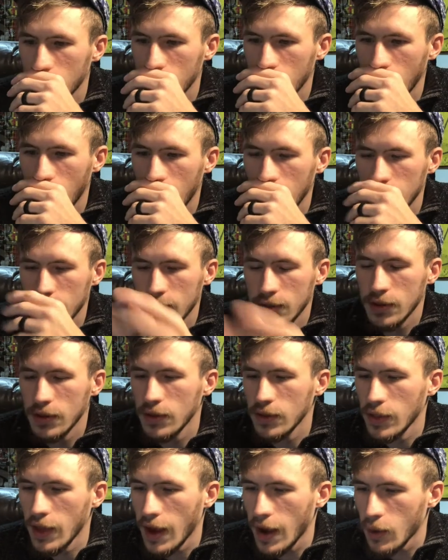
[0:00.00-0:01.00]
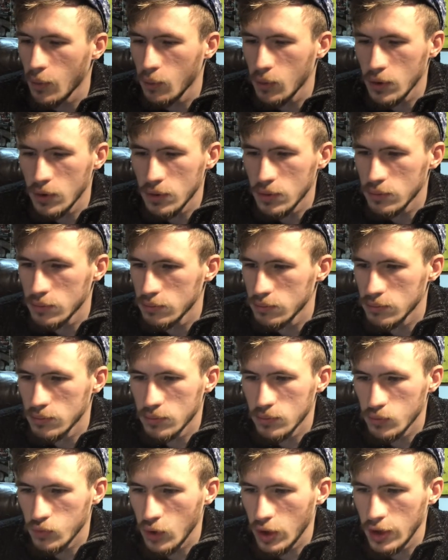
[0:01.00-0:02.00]
I see that one
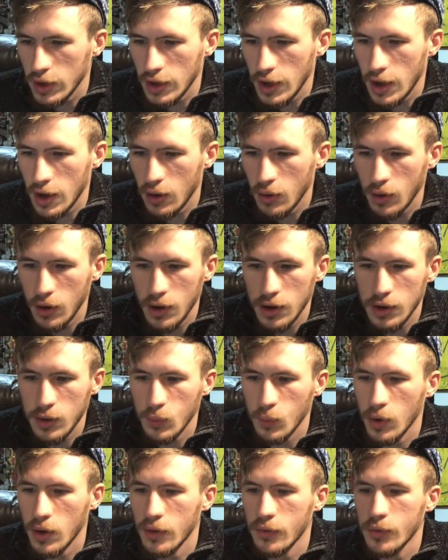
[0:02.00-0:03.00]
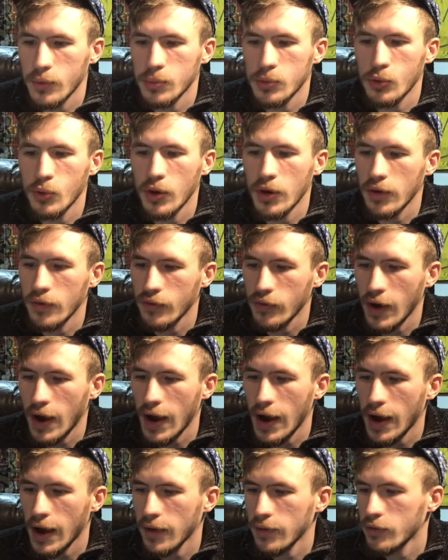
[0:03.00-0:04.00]
right now anywhere from
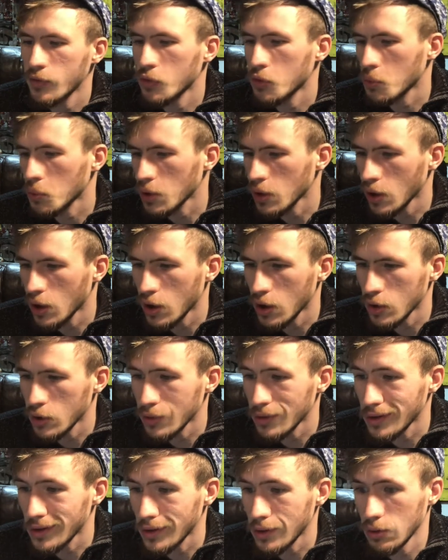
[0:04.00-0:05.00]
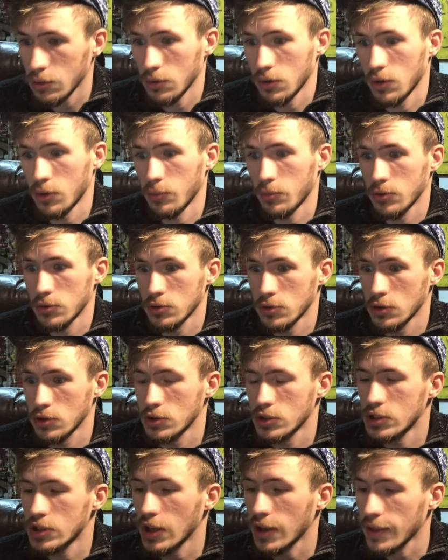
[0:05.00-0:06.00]
$285, $300. There's
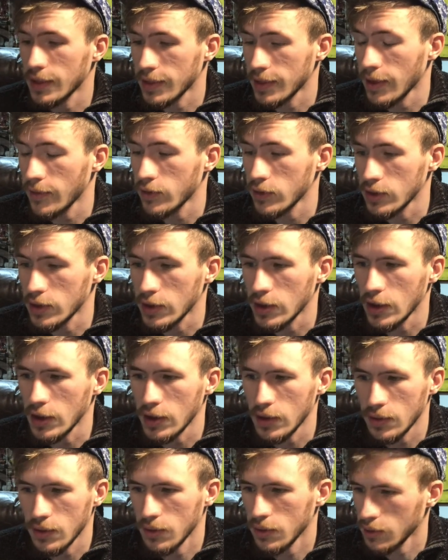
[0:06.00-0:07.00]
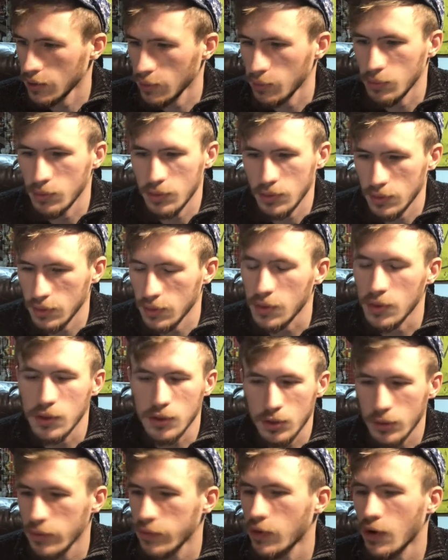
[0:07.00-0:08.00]
a $617. Seems a
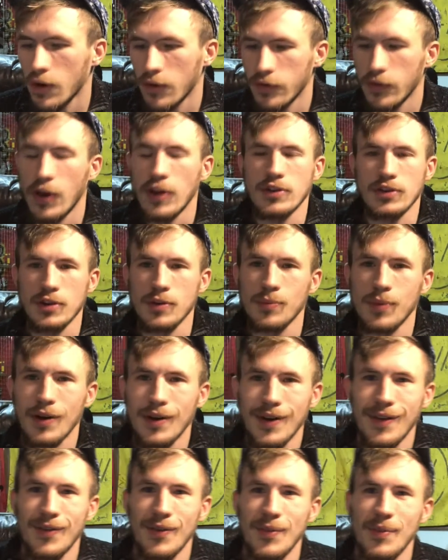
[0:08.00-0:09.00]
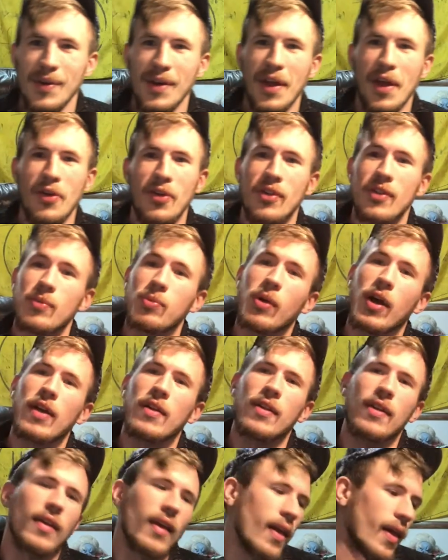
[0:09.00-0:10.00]
little far-fetched compared to everybody else's prices.